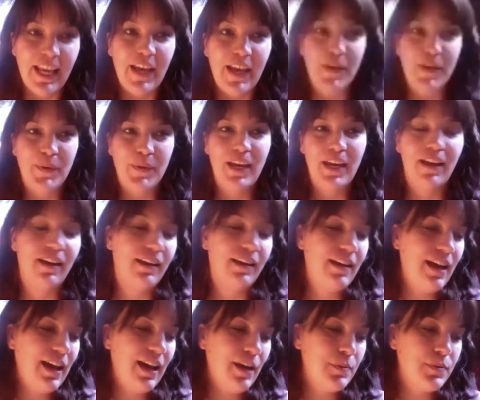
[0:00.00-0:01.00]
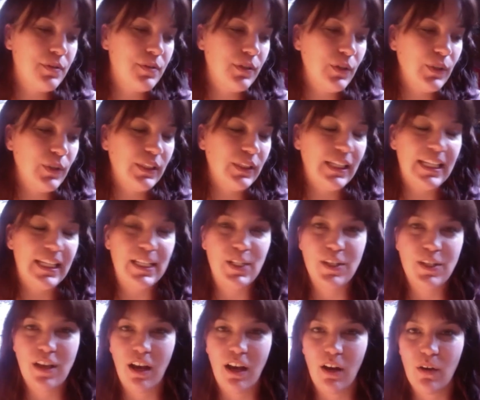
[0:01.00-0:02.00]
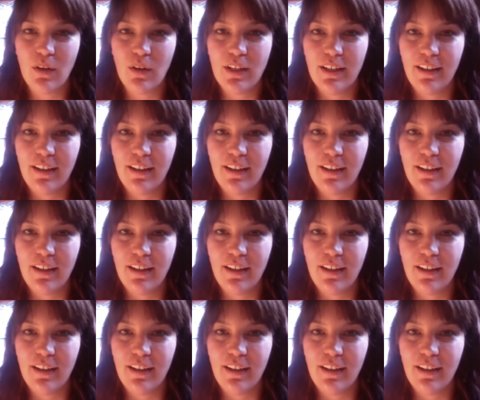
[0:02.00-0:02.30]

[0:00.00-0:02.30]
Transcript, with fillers: Okay, yeah, absolutely. So,